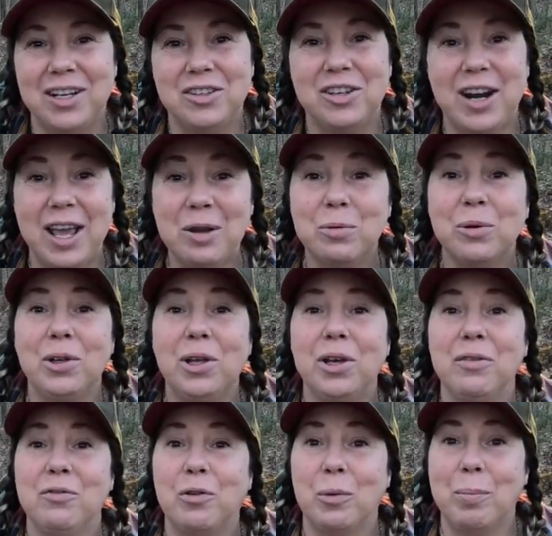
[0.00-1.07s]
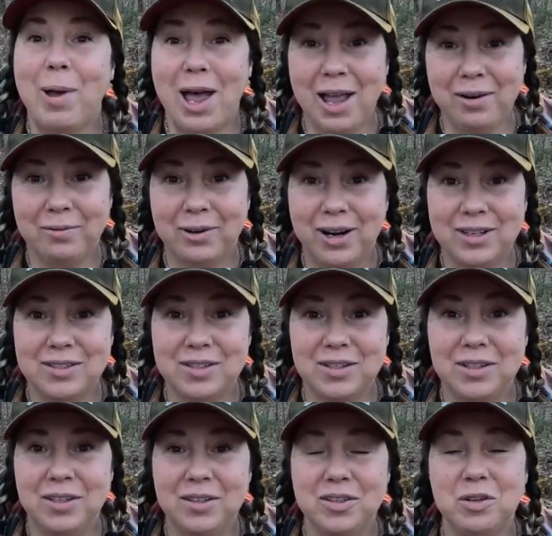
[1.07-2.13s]
Today we're looking for pine
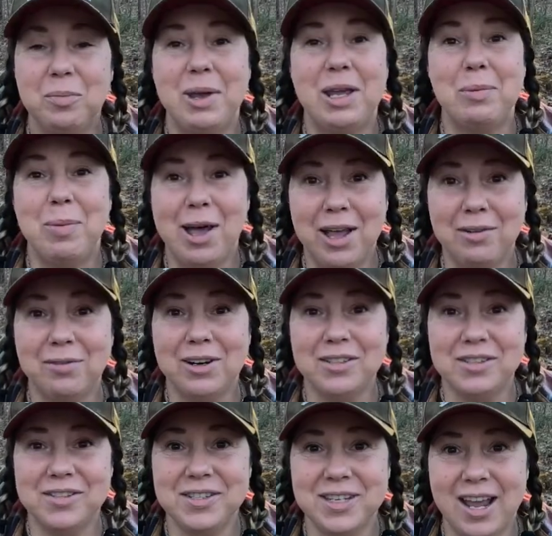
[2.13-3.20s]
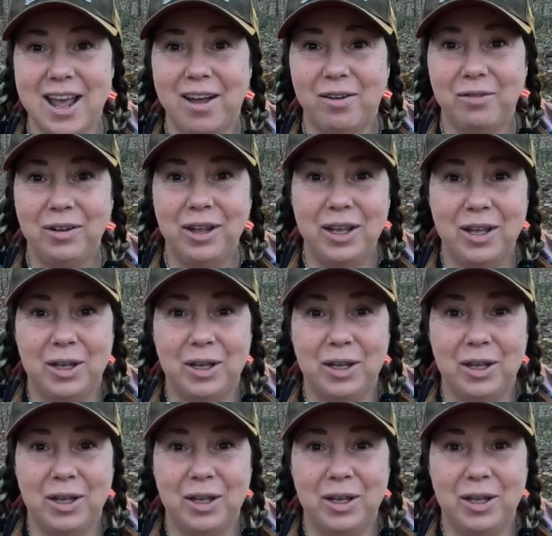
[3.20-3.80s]
resin to make pine resin salve.